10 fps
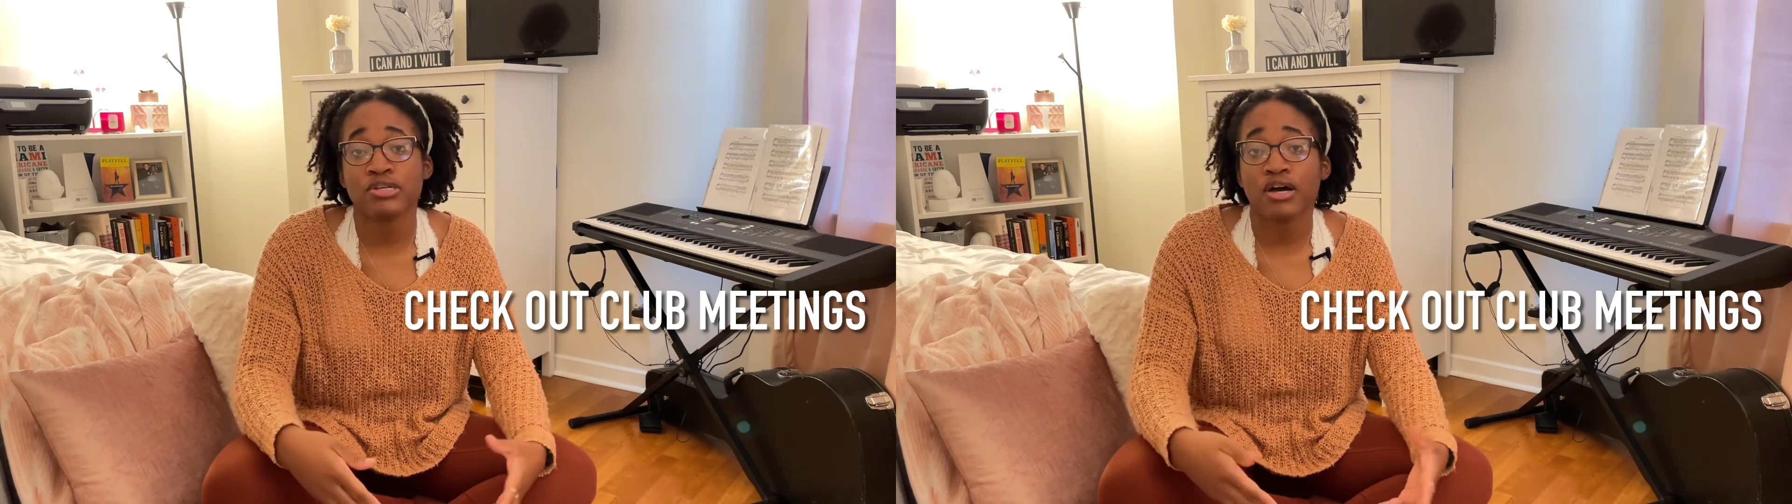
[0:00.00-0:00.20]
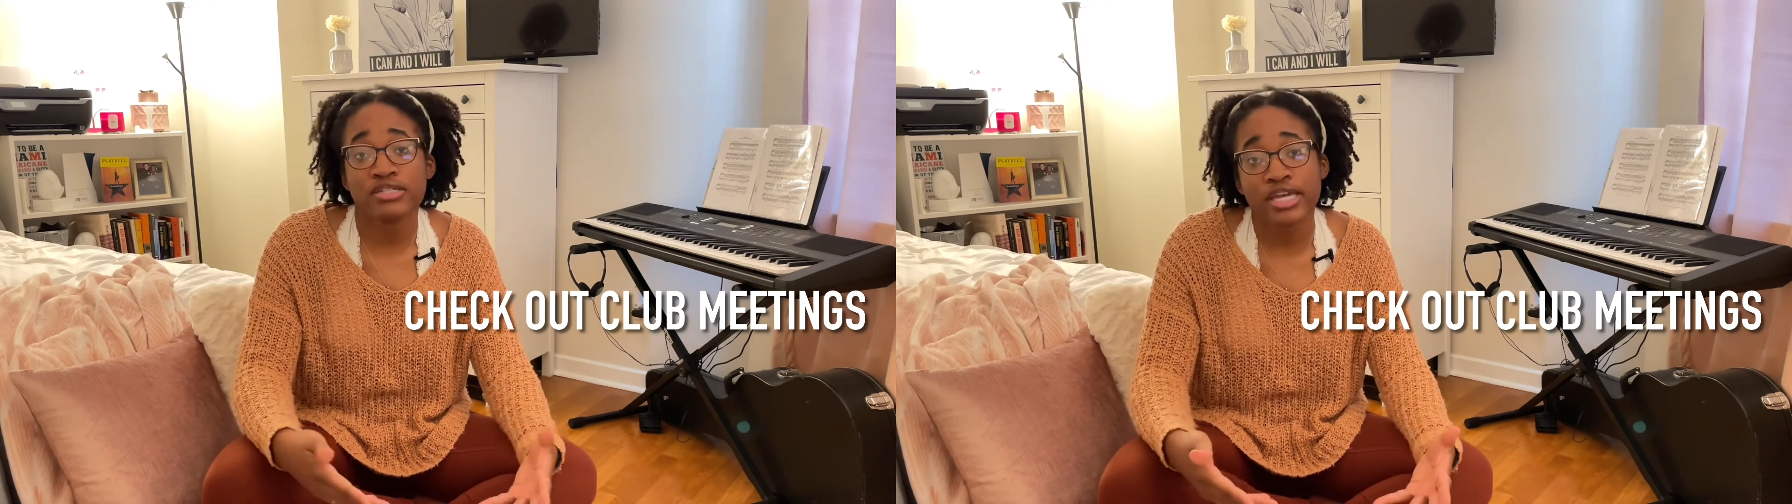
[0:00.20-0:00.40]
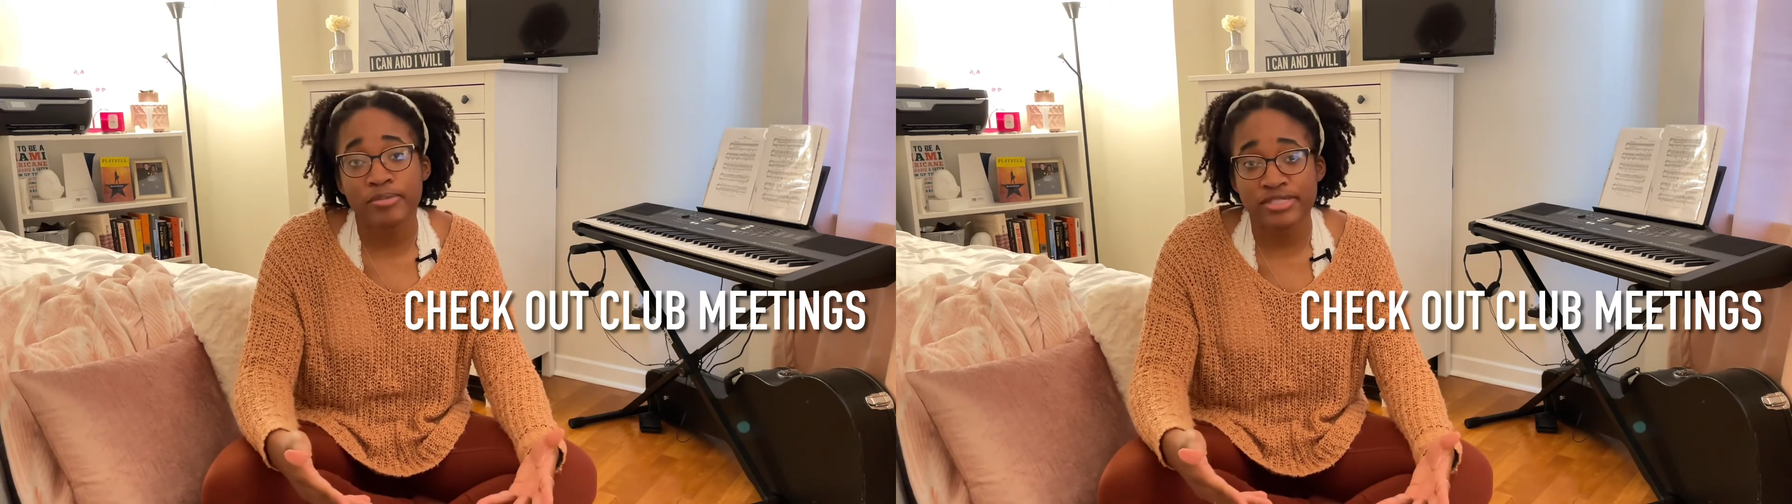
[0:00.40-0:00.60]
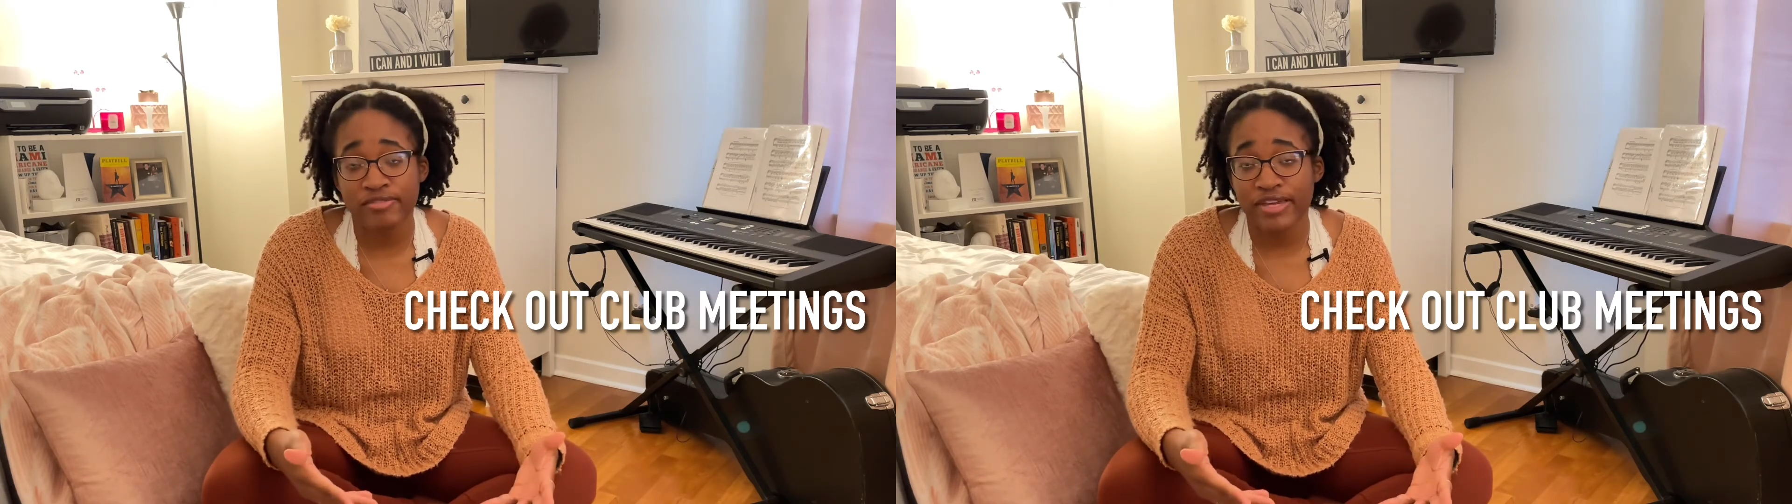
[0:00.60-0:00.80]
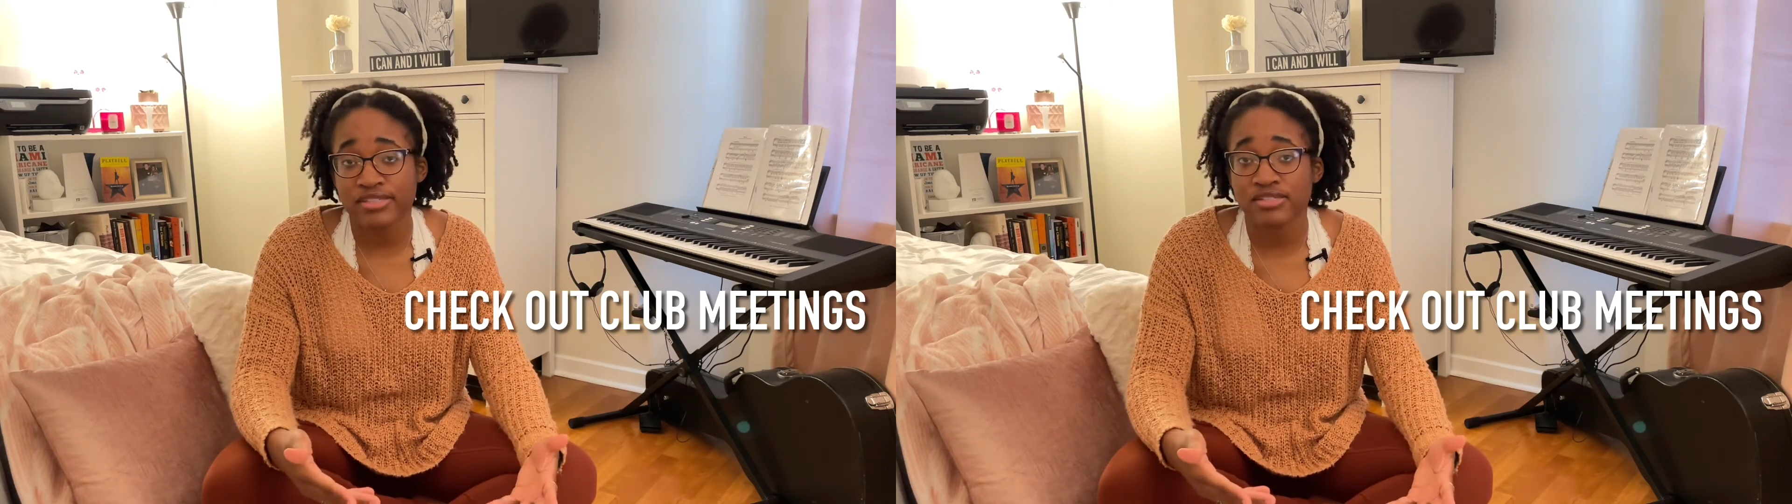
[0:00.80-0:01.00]
on-campus
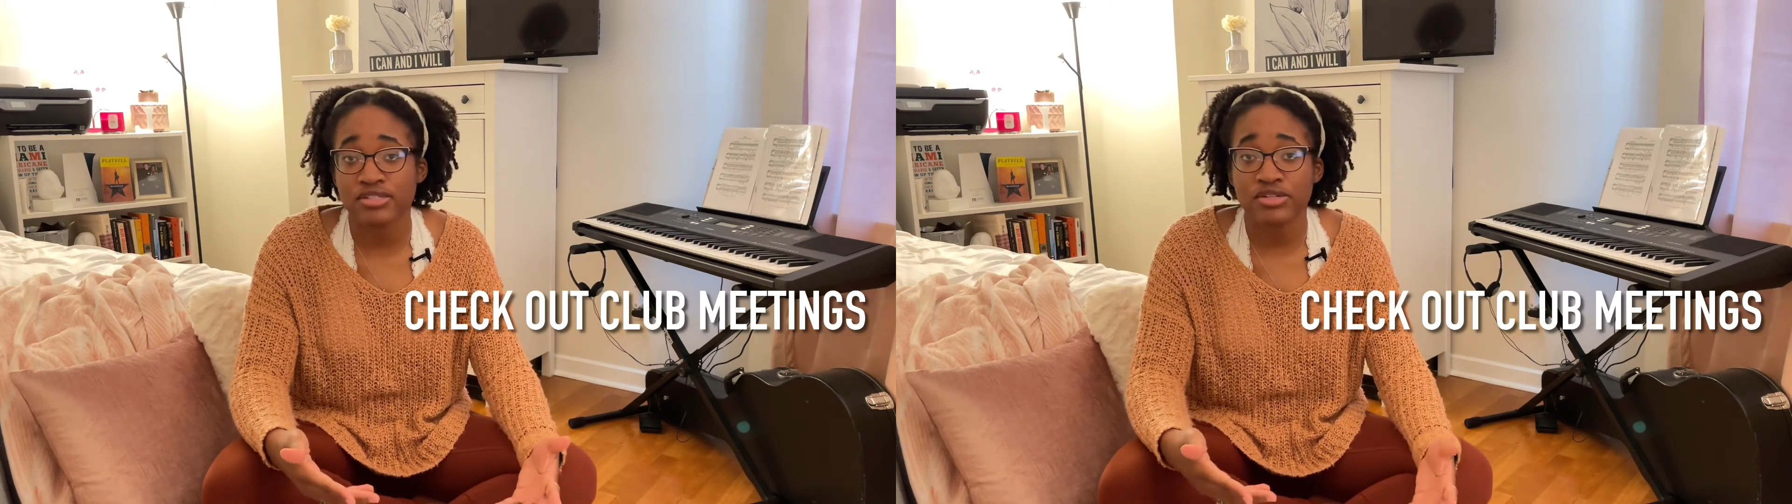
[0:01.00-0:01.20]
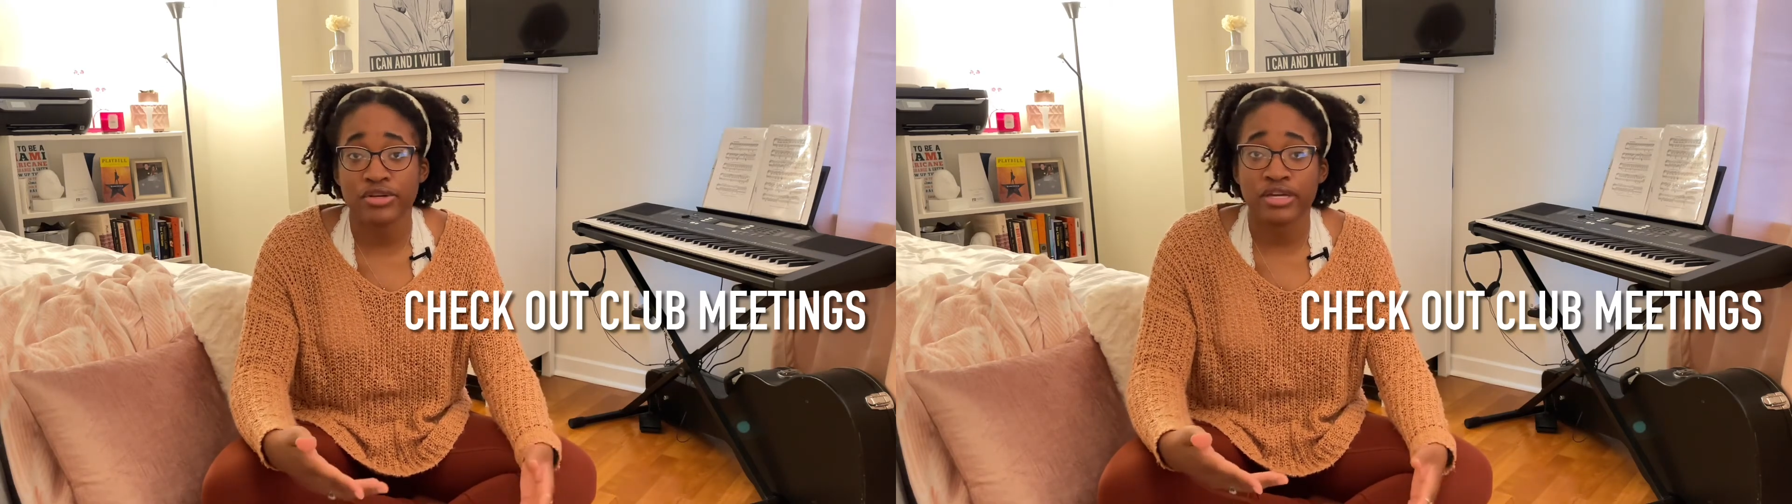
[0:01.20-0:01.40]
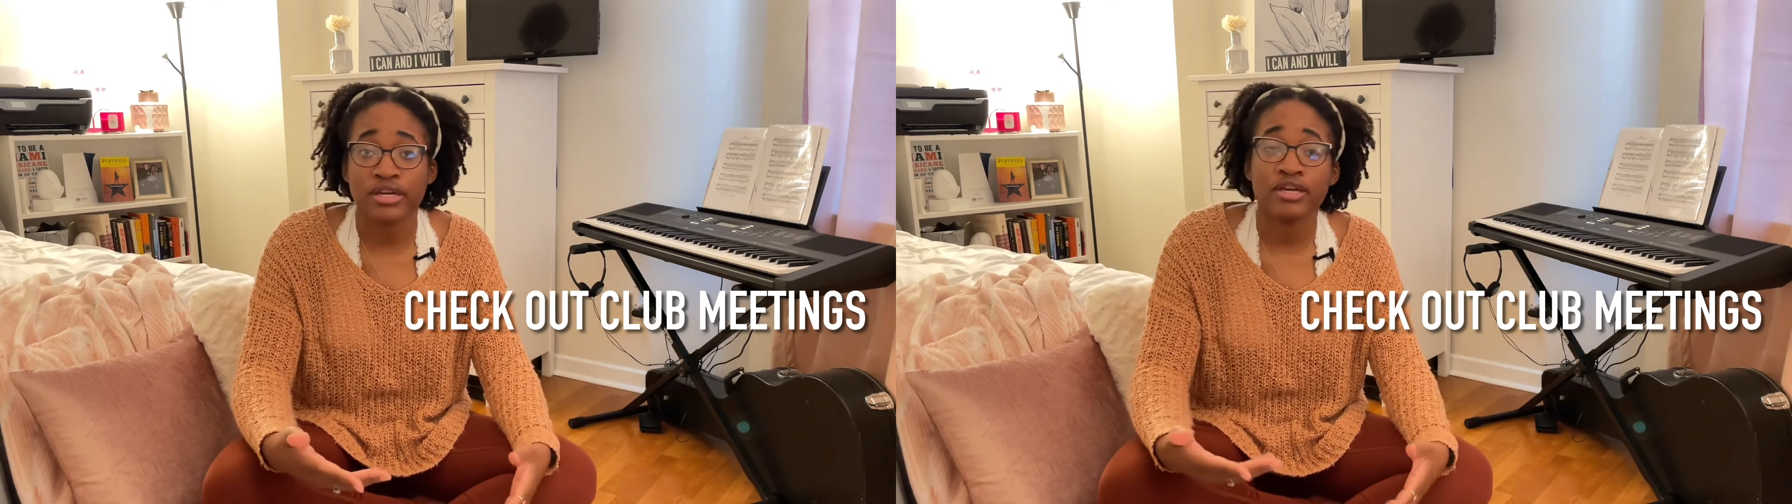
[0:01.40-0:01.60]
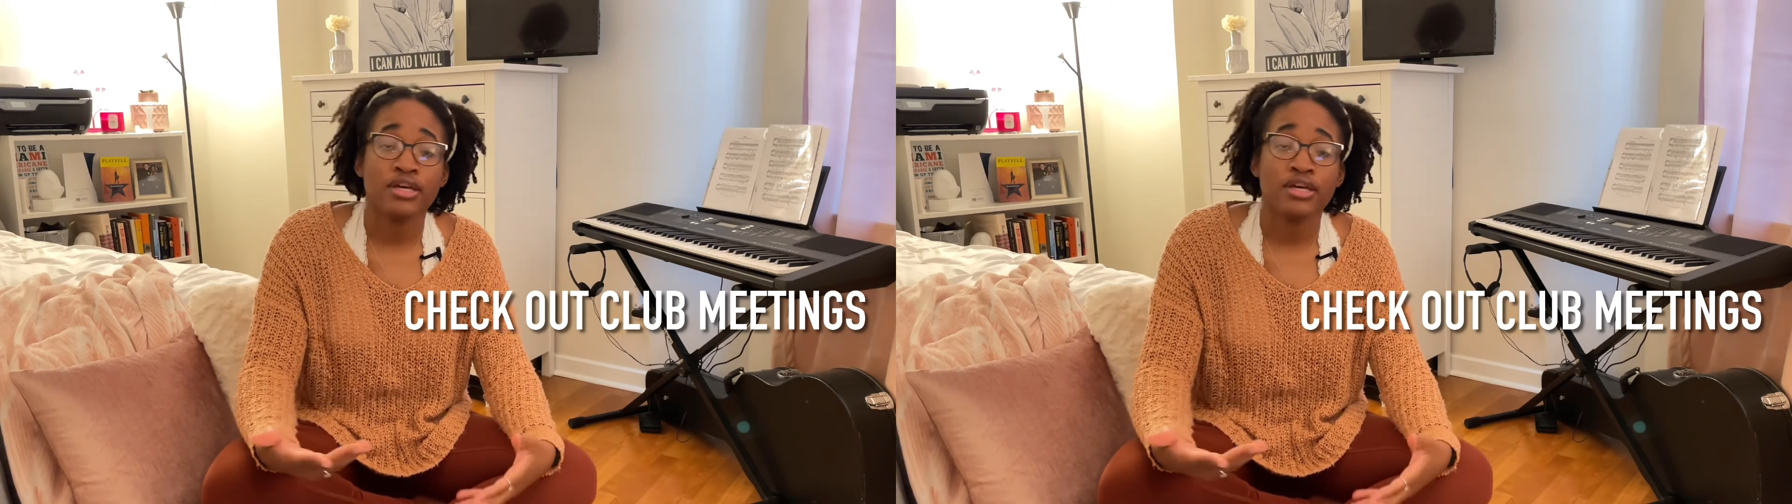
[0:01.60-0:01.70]
events during